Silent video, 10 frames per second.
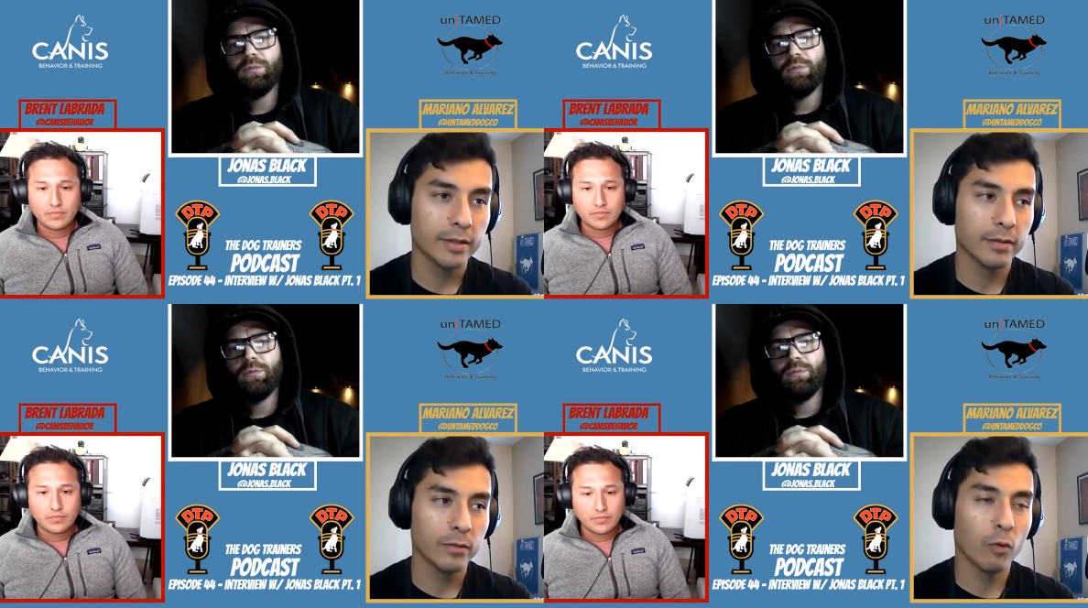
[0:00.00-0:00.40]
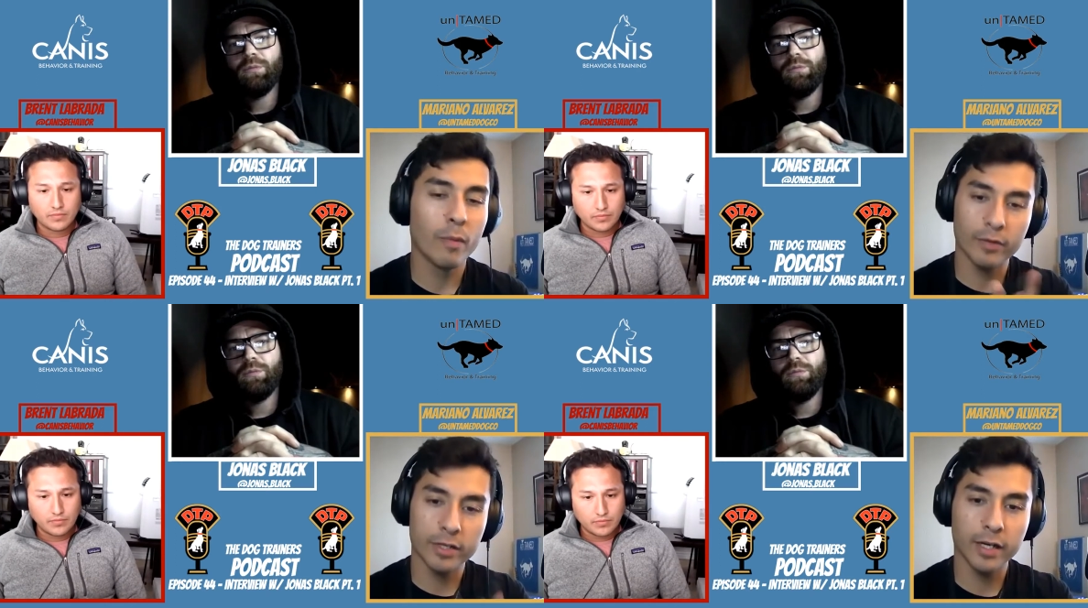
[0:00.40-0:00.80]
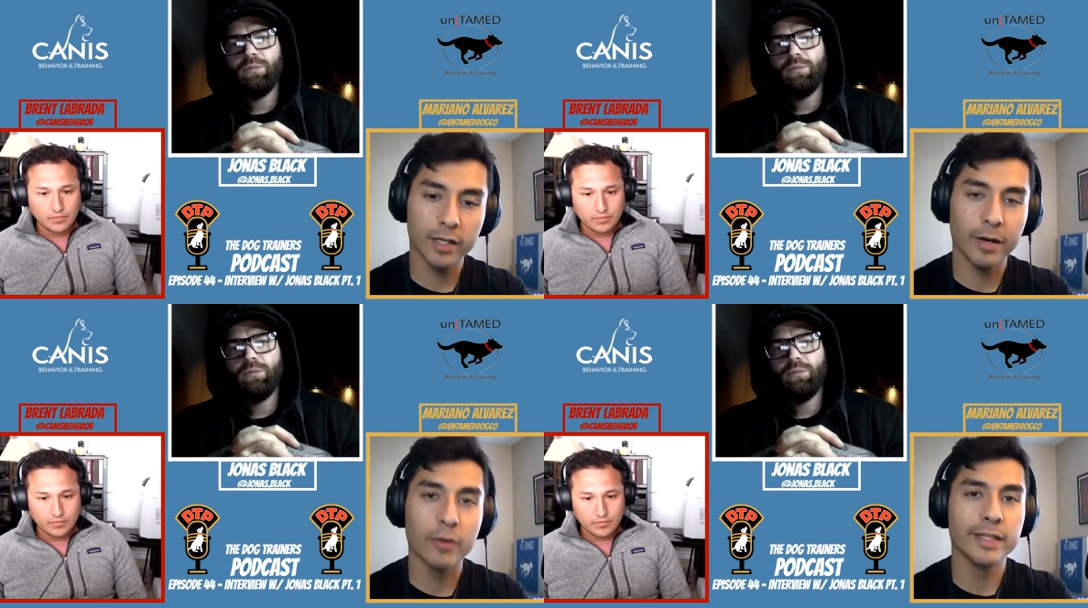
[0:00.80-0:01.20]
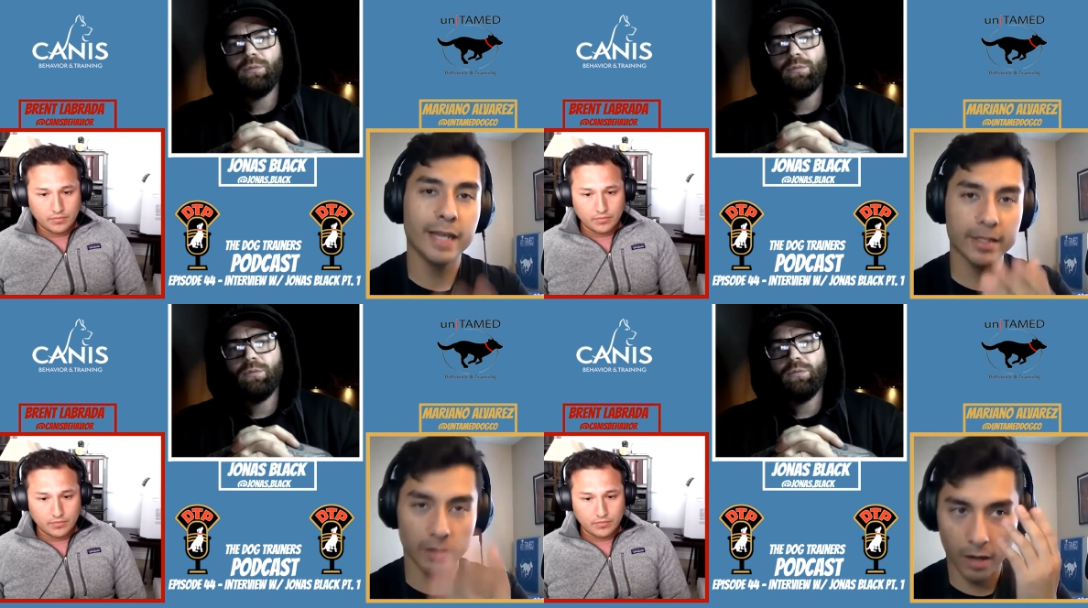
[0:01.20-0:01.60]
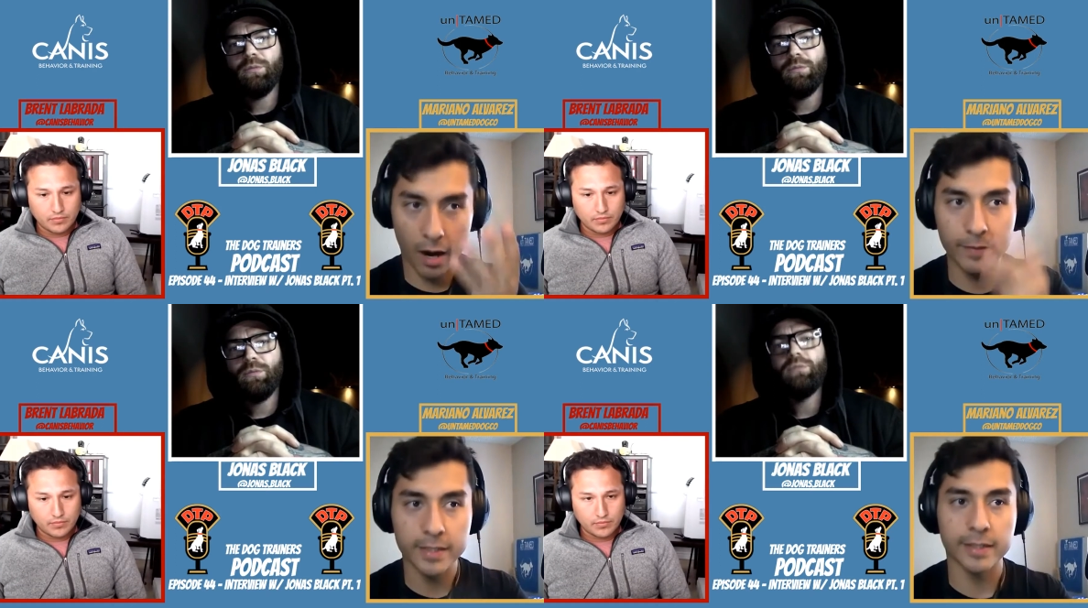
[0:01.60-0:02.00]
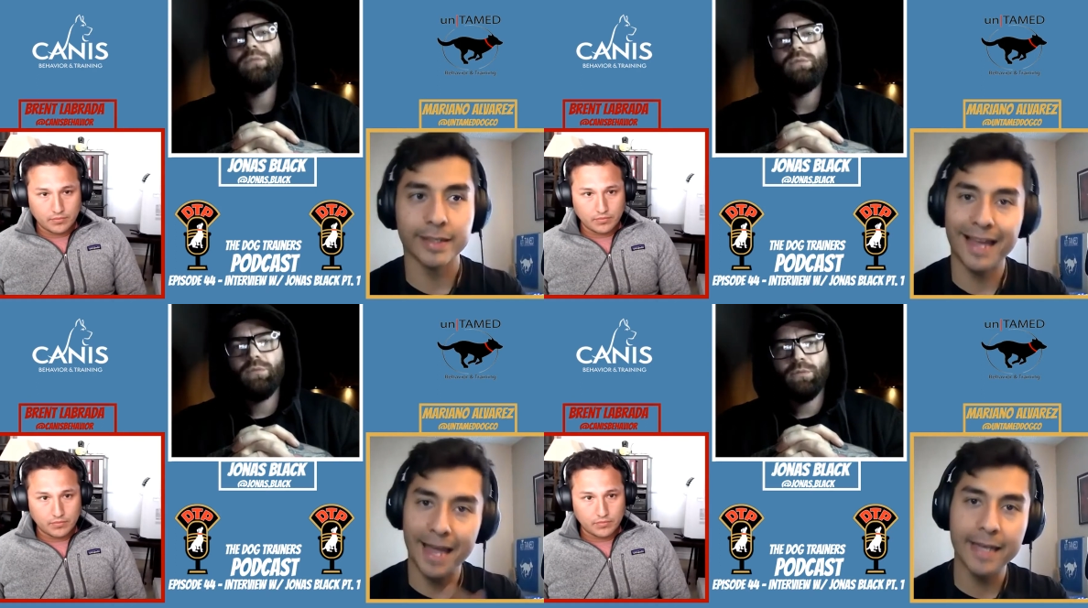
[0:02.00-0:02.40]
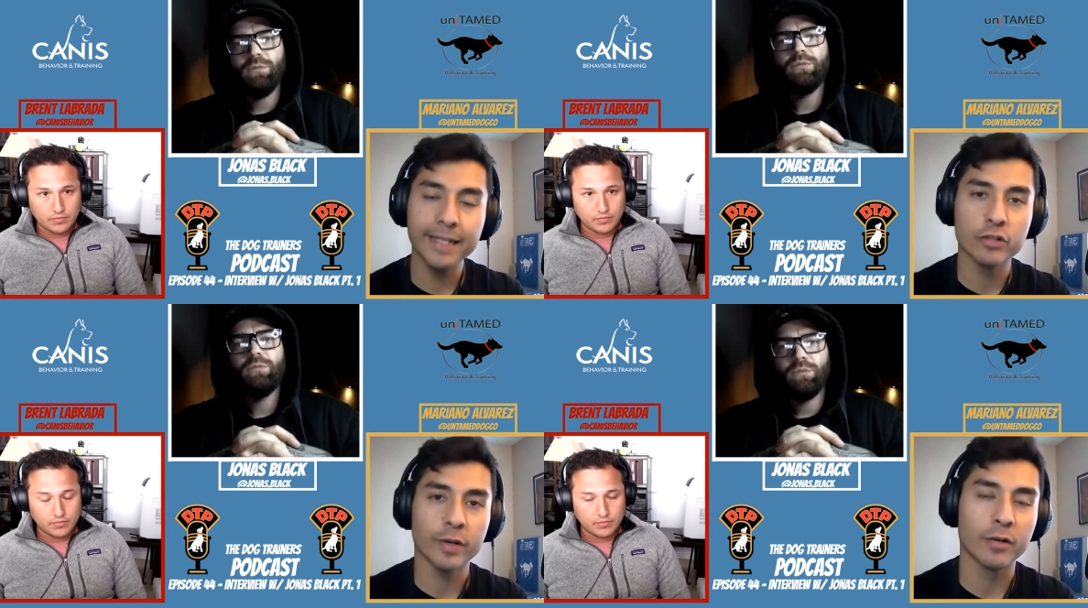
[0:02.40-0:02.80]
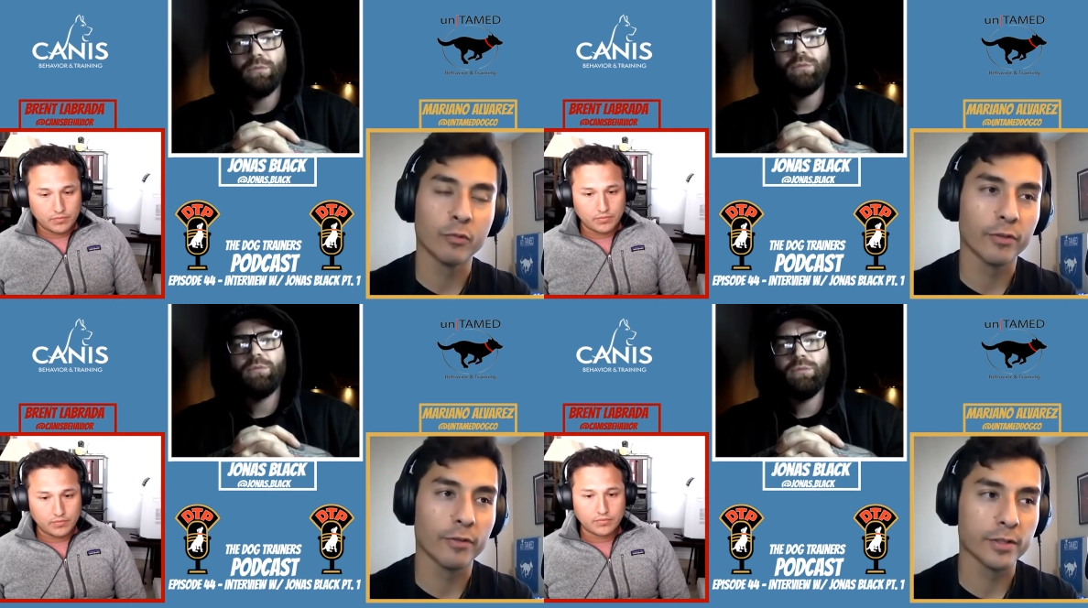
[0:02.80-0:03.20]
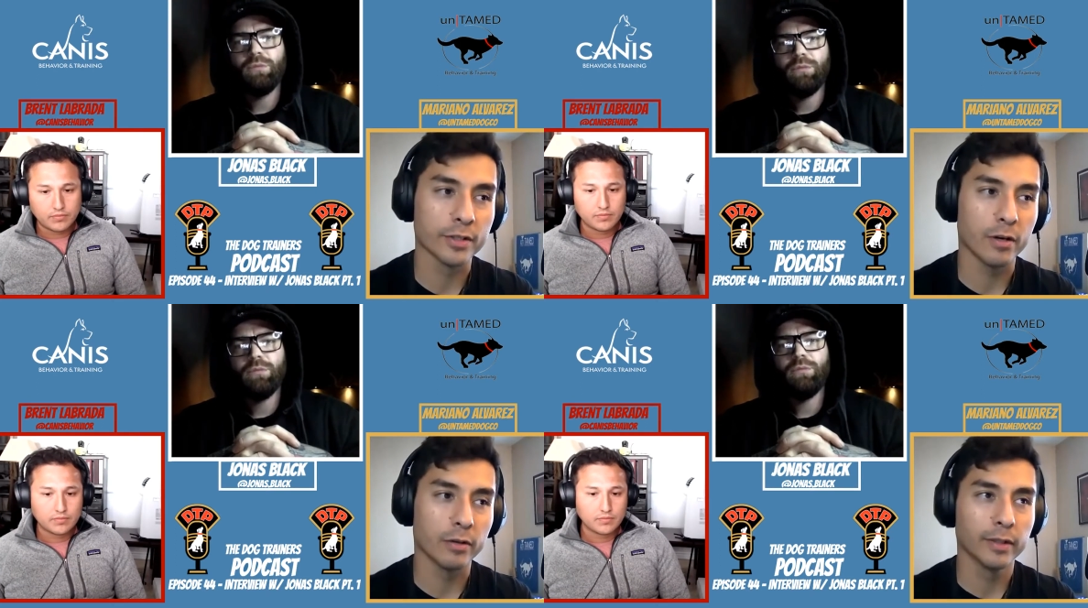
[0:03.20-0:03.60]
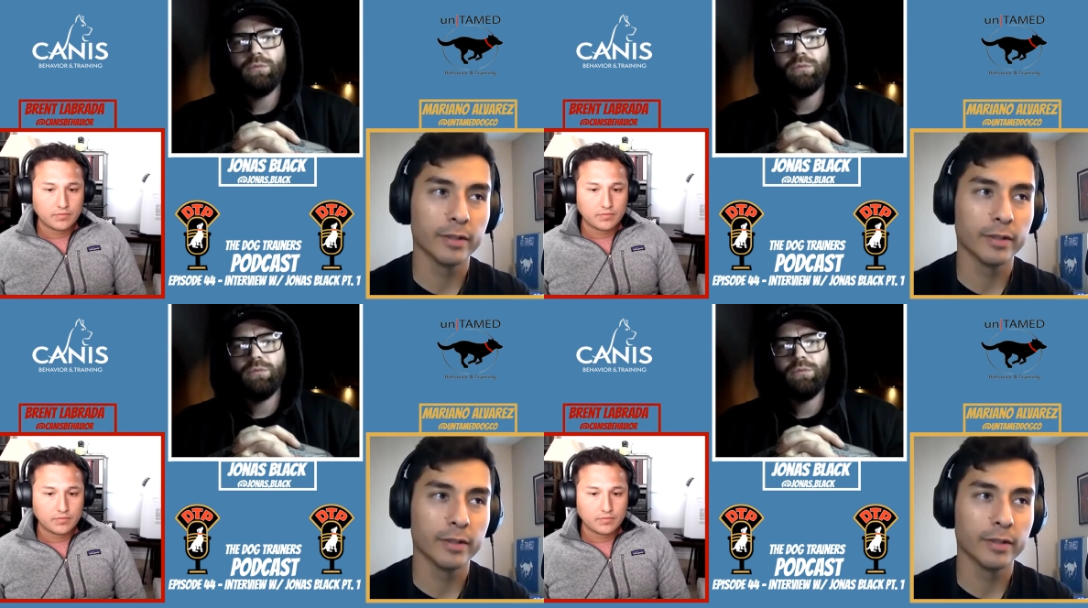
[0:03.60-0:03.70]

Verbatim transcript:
Speaker 1: when we were talking about yes, obviously any trainer worth their salt